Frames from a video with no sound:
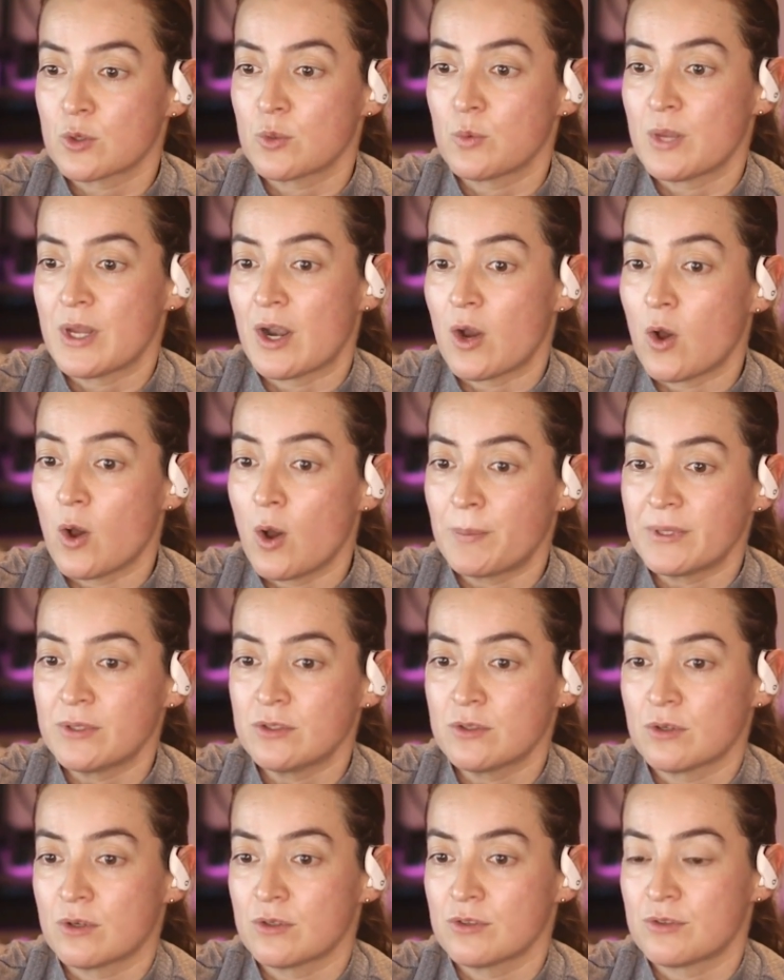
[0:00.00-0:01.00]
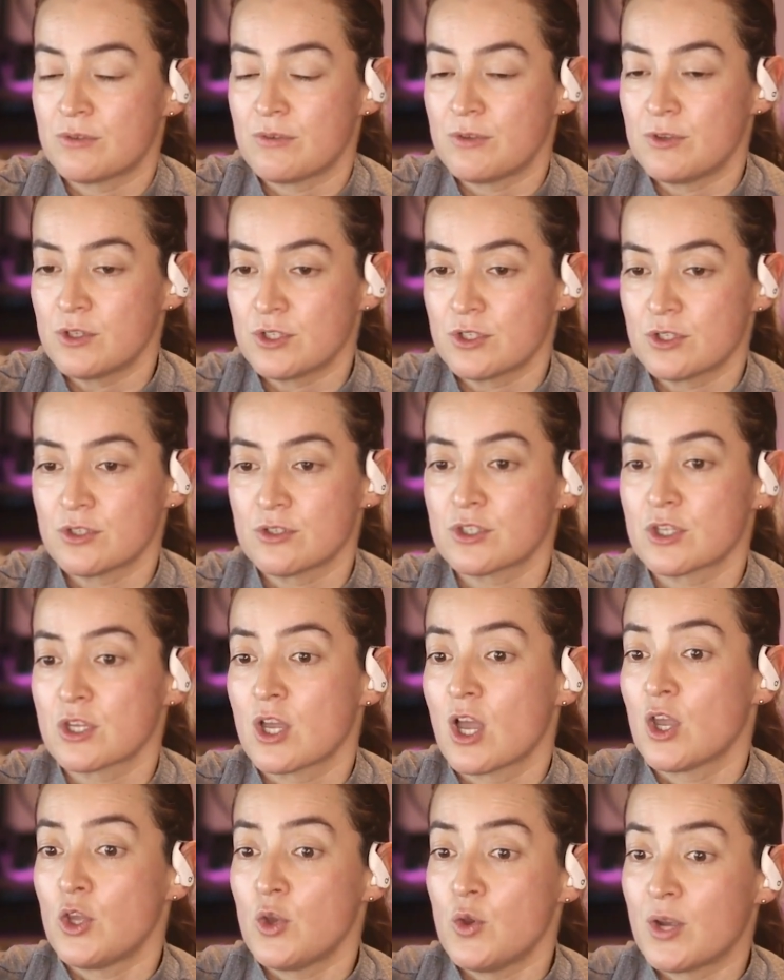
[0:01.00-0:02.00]
We are open to contributions.
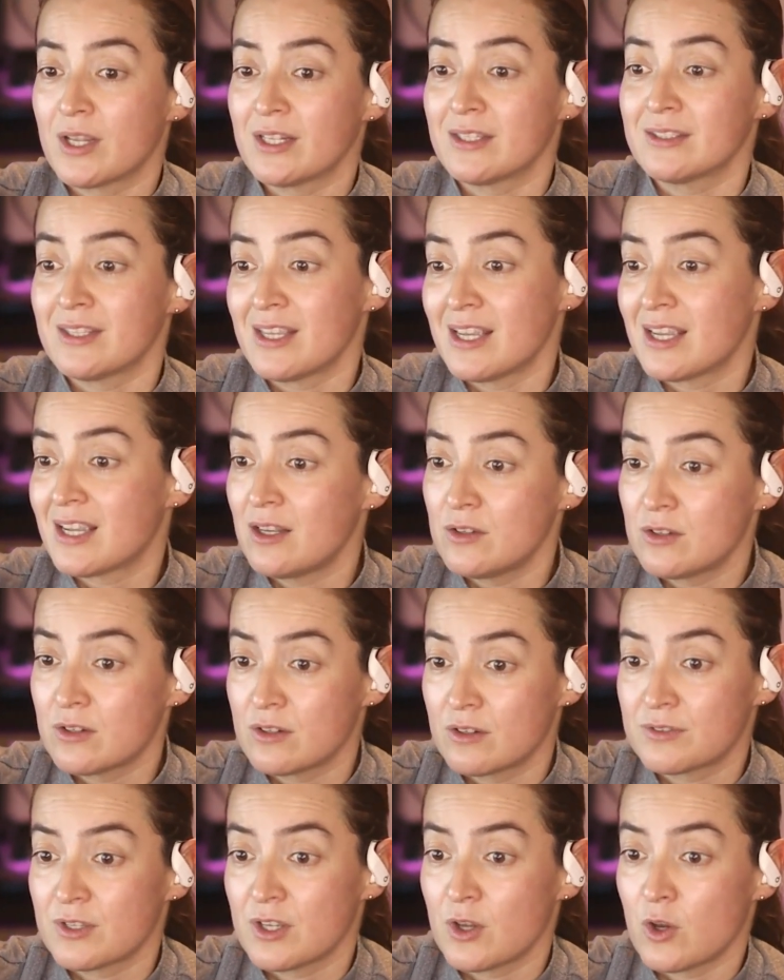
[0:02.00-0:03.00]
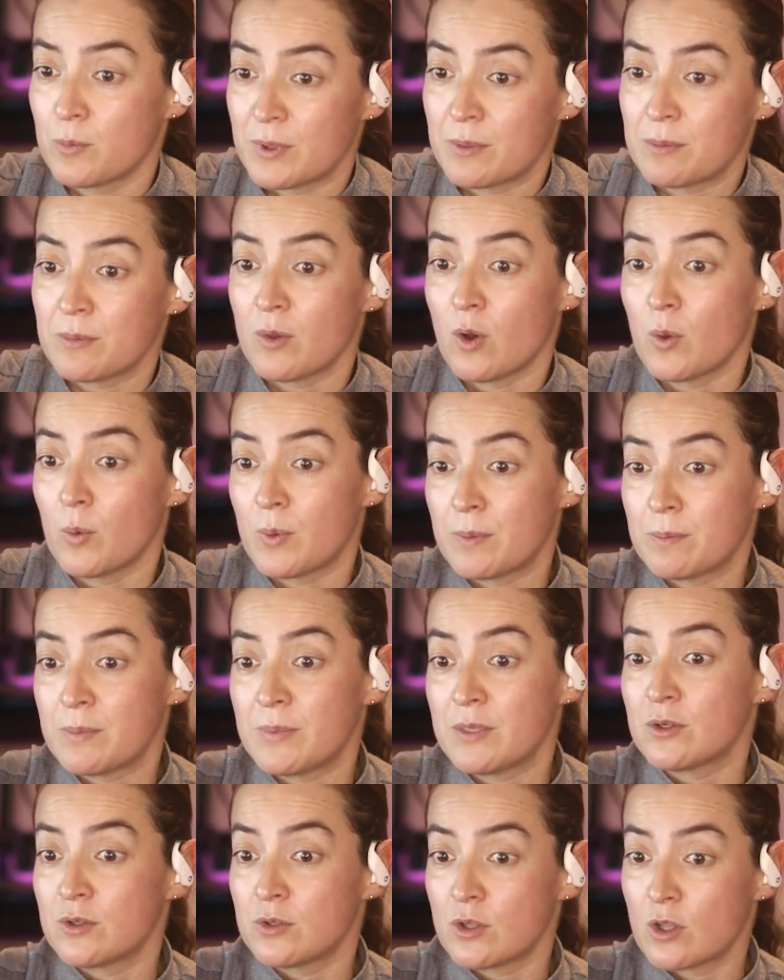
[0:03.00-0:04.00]
You can take a look of the
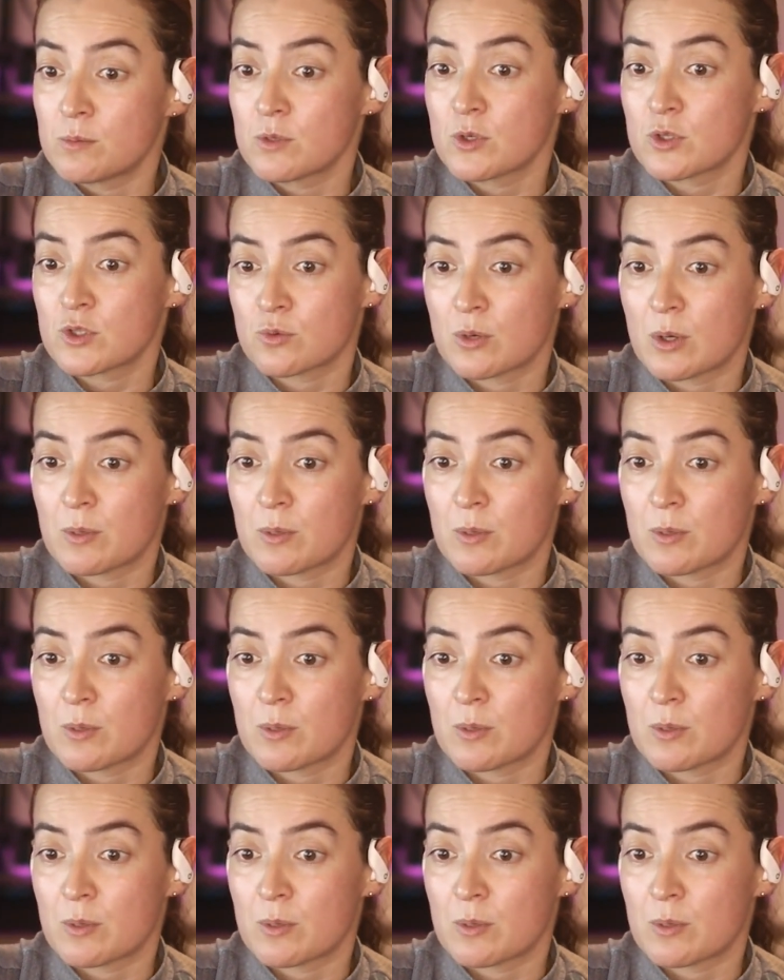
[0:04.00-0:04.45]
OpenVINO notebooks